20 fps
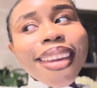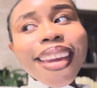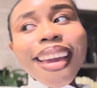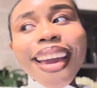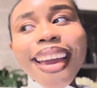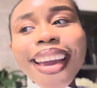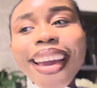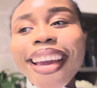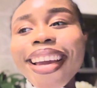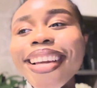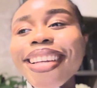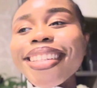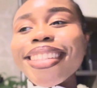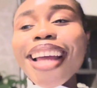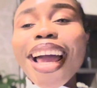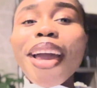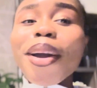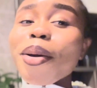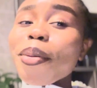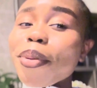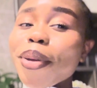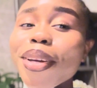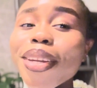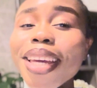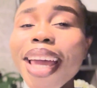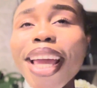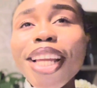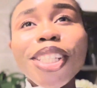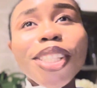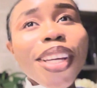and I hope you're gonna
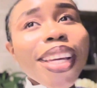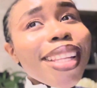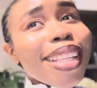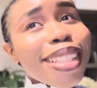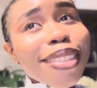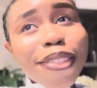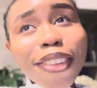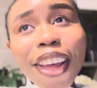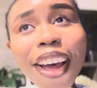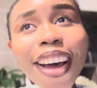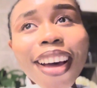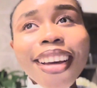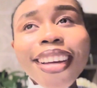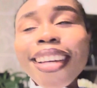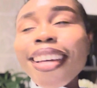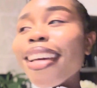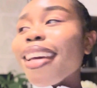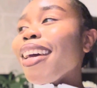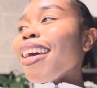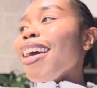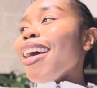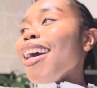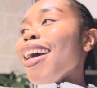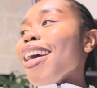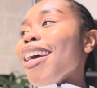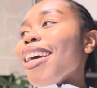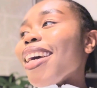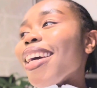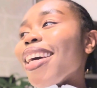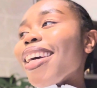enjoy this vlog
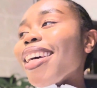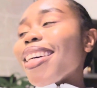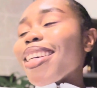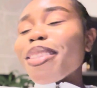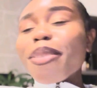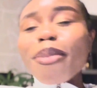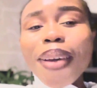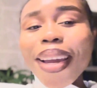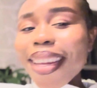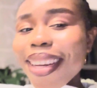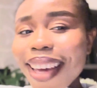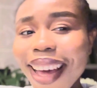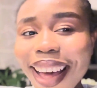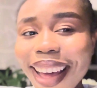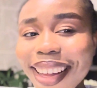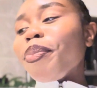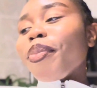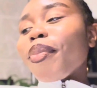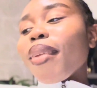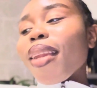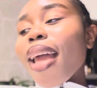because why not?